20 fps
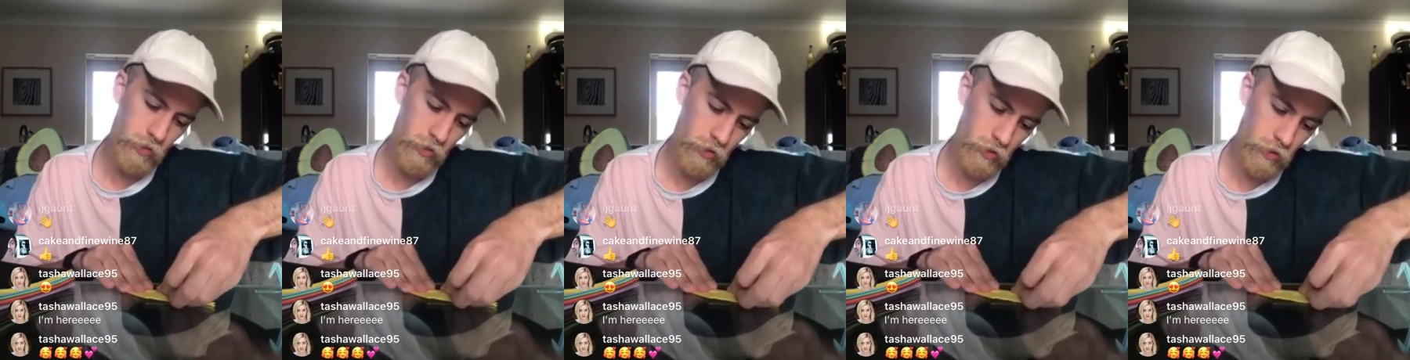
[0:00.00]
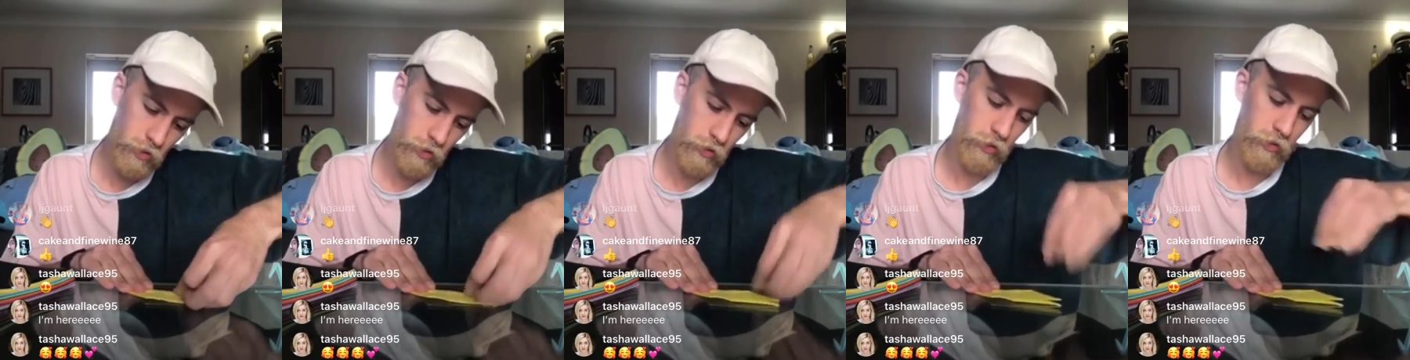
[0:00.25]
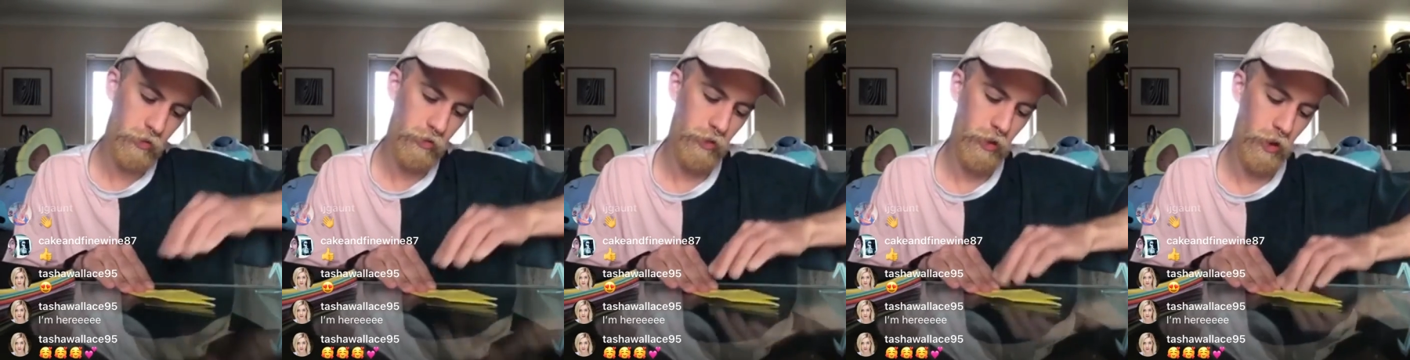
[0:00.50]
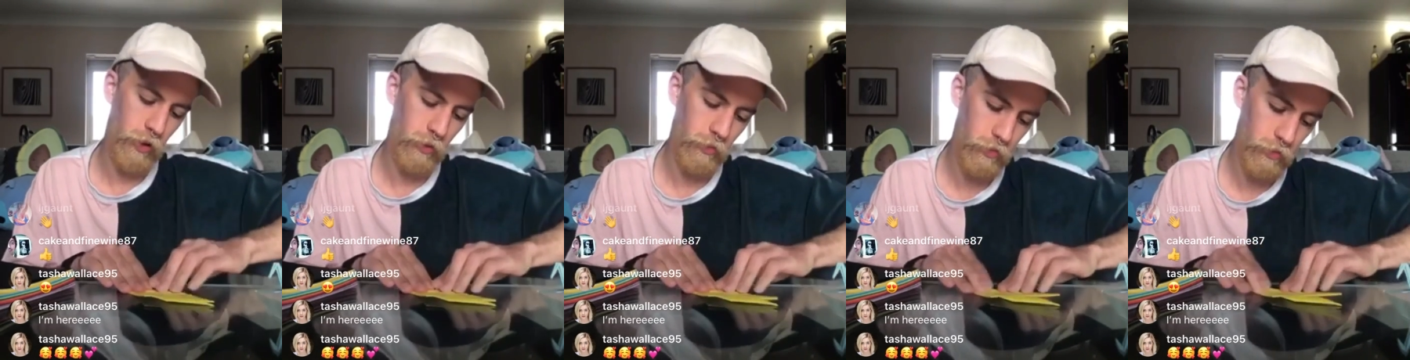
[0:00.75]
So
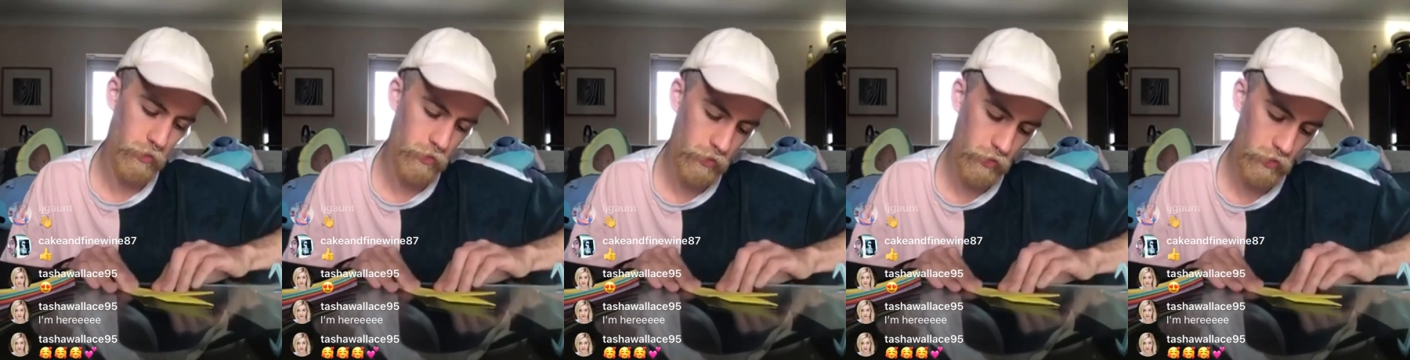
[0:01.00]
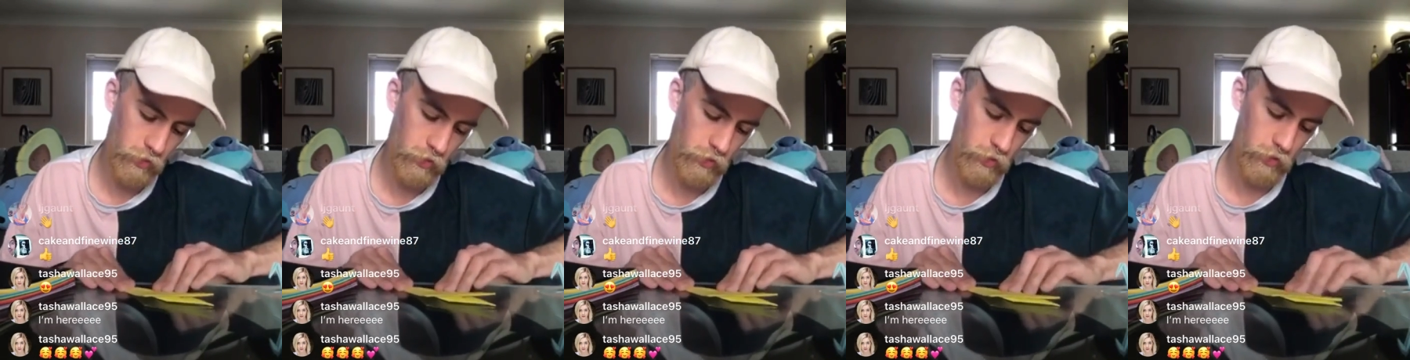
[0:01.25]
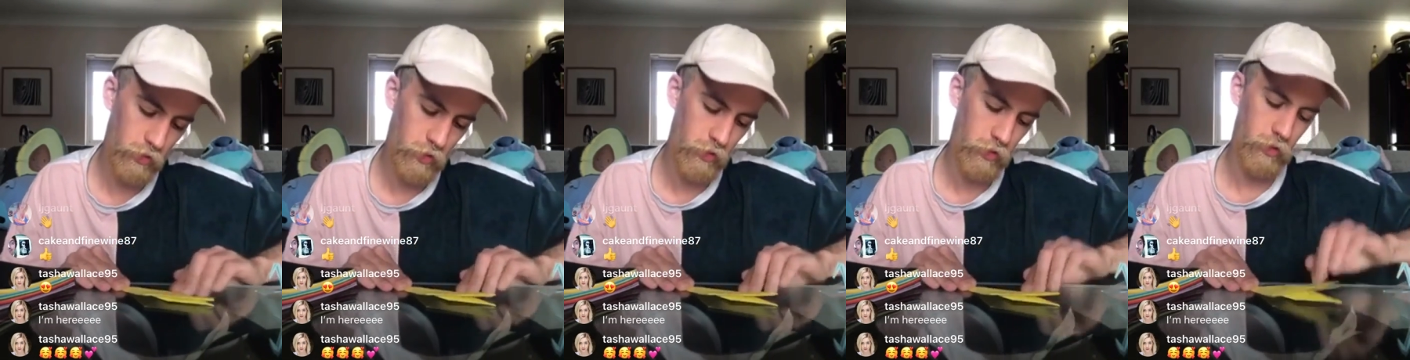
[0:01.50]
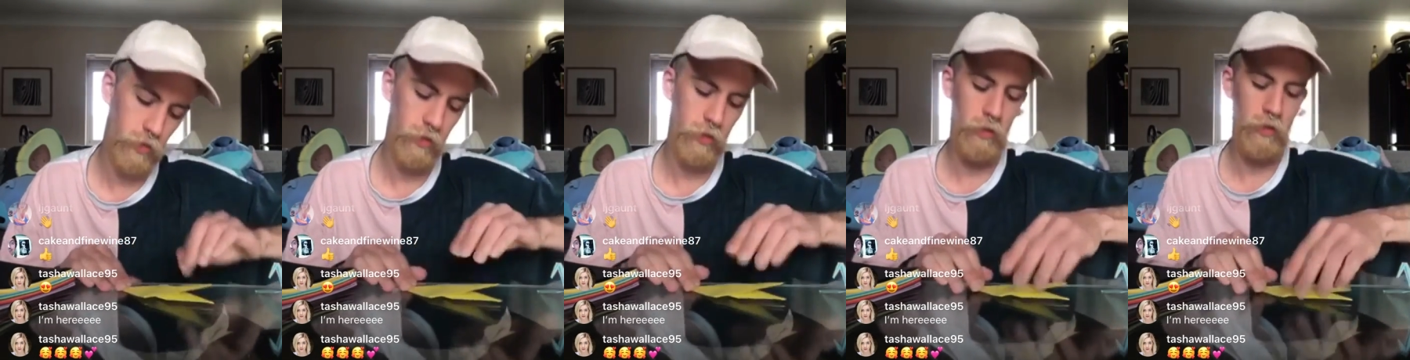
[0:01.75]

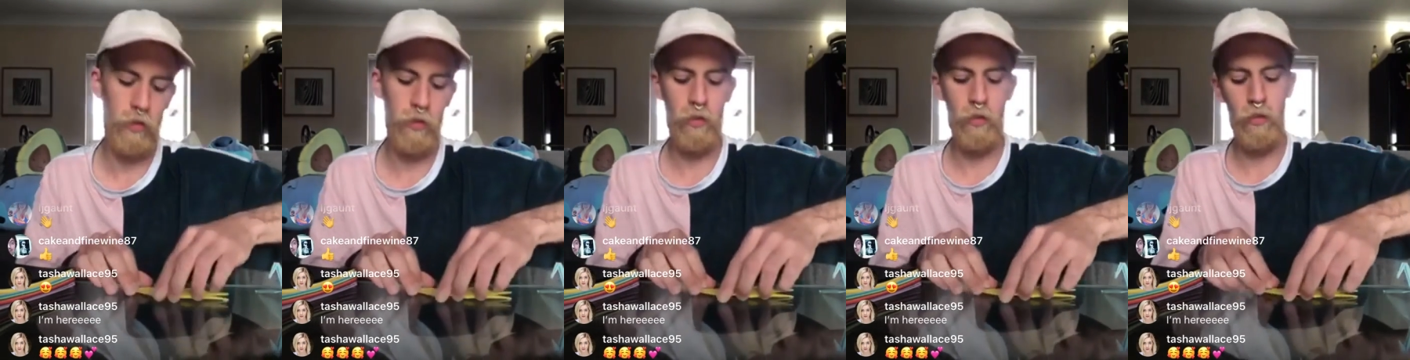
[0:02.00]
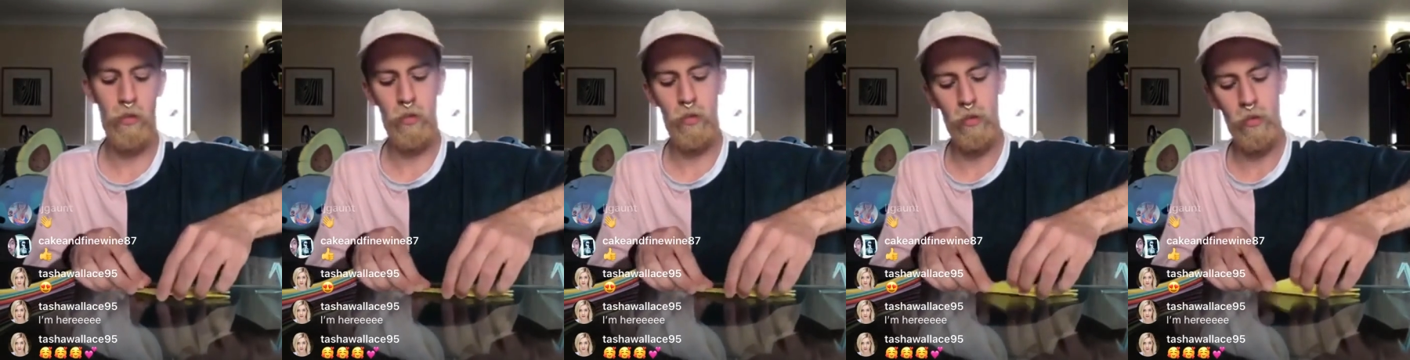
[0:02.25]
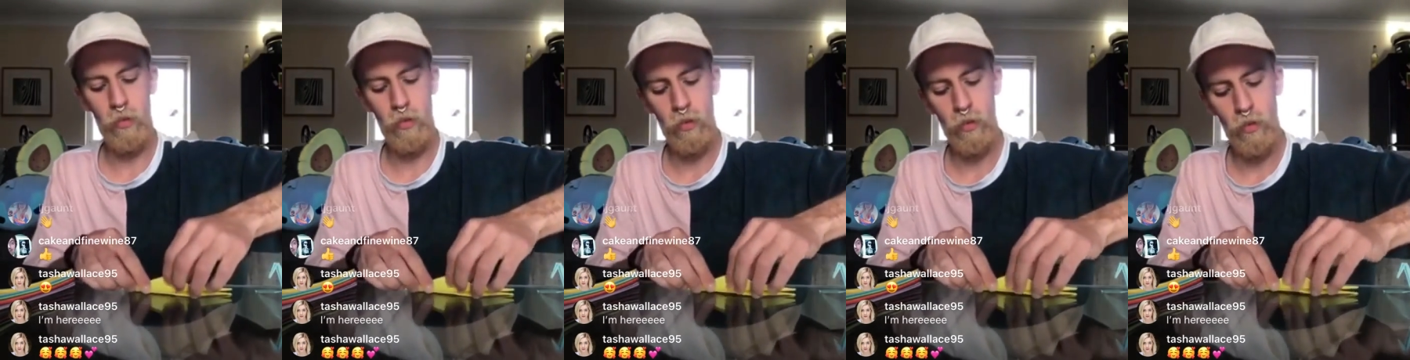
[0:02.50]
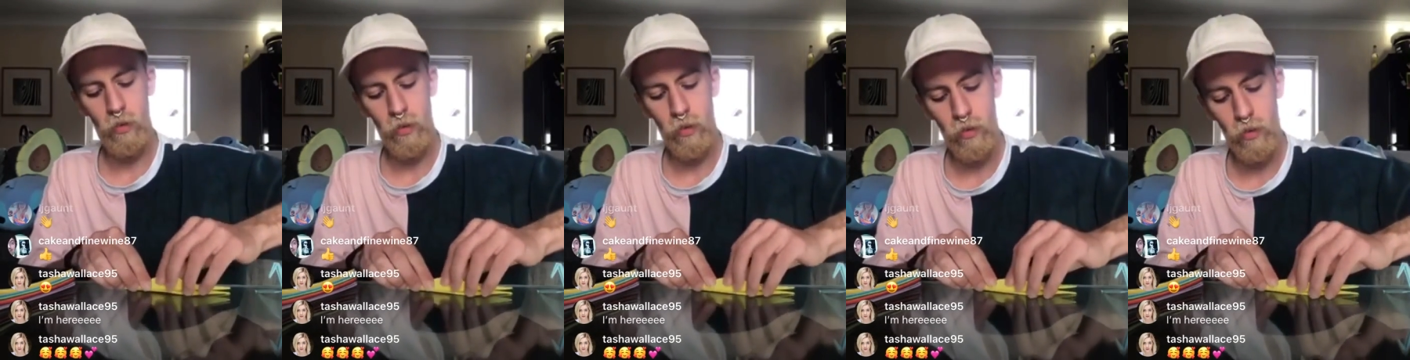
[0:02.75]

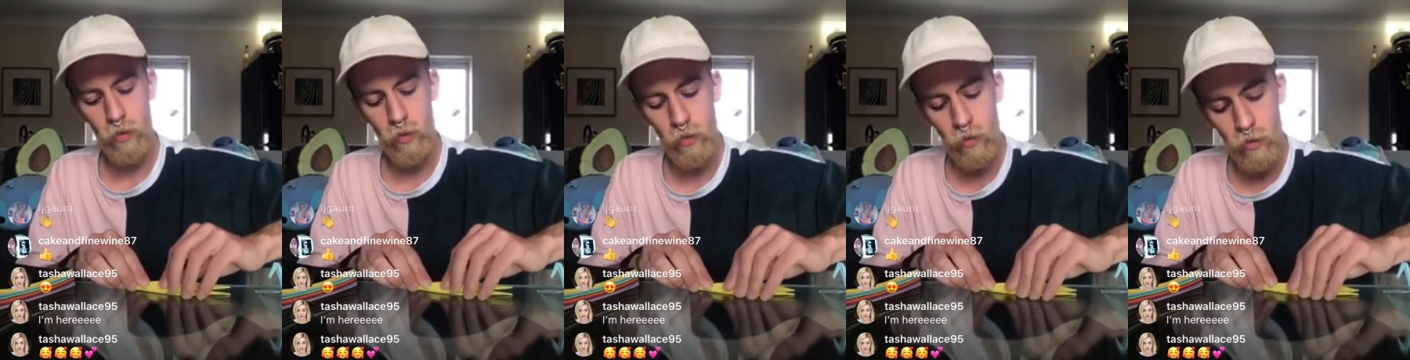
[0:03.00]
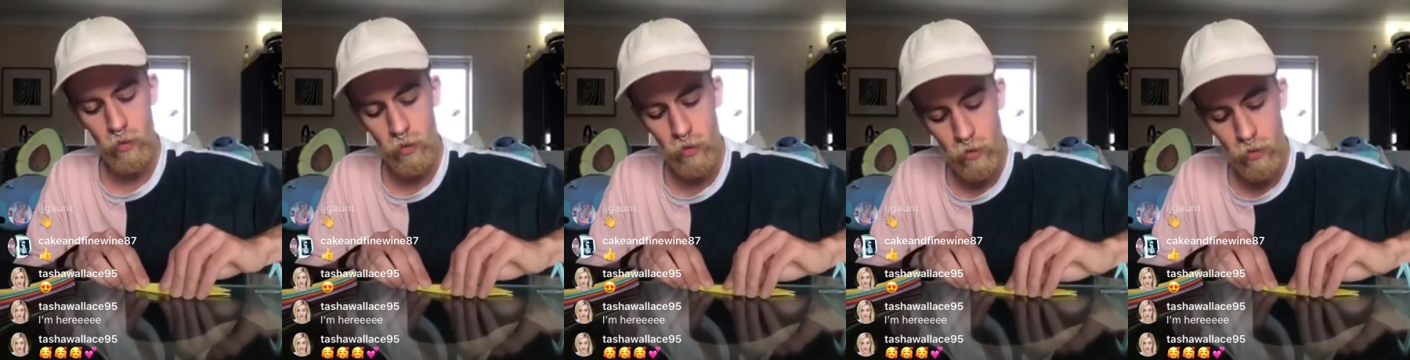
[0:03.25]
you